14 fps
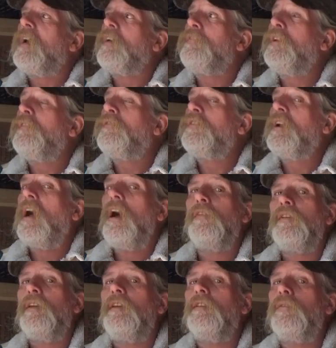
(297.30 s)
I think for now
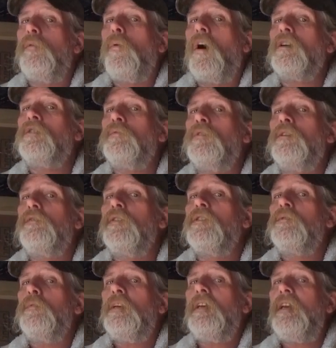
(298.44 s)
the watchword of
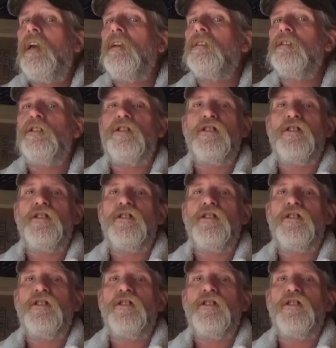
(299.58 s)
this weekend is